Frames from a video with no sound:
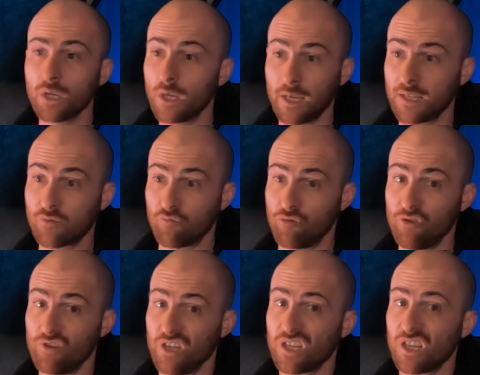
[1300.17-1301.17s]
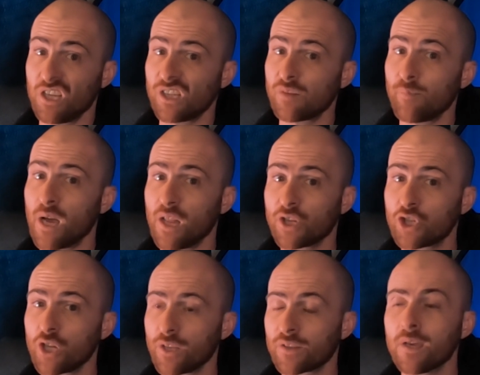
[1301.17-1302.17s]
It's a pile of
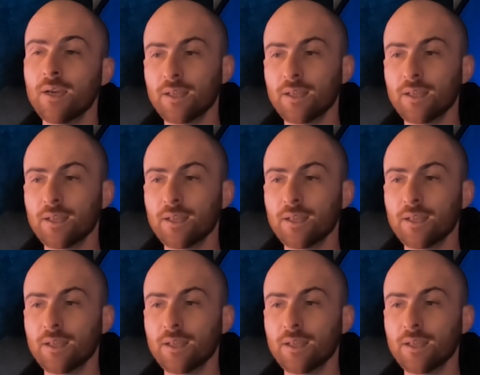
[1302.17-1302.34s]
shit.